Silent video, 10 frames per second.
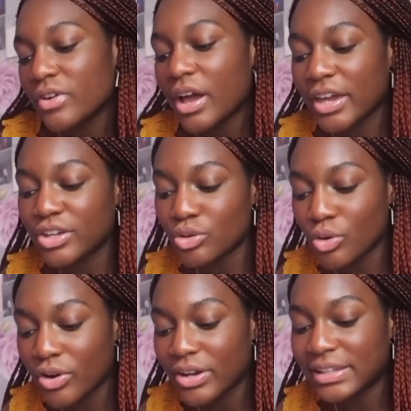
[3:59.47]
I
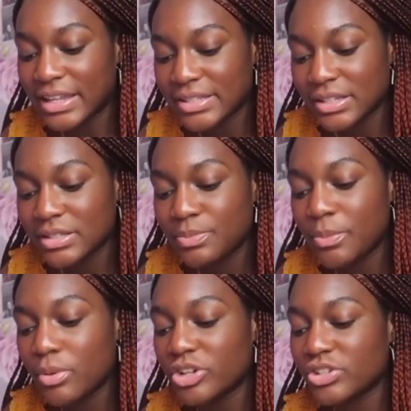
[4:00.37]
ignore Lettuce,
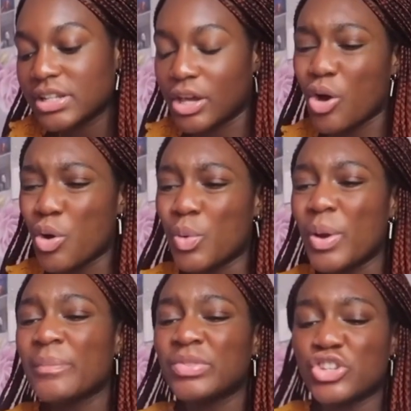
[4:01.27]
people are just like, oh,
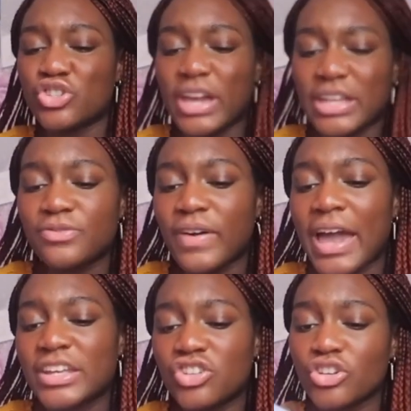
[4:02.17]
did you guys
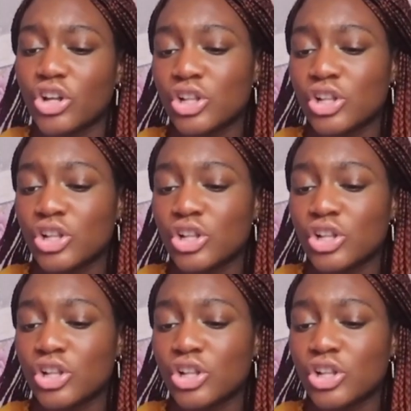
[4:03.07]
fight? You're not